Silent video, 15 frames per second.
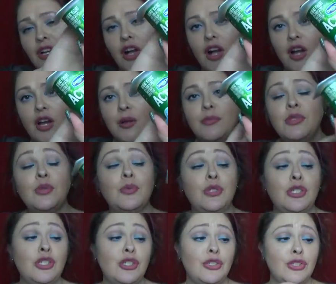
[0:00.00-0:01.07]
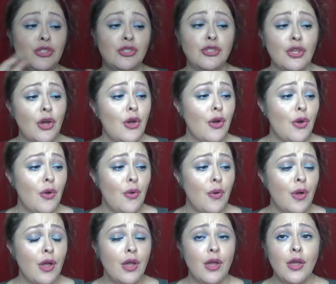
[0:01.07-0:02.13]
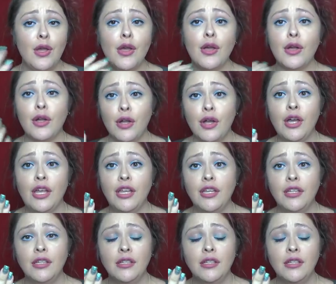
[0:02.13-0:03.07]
carbs, which is so good.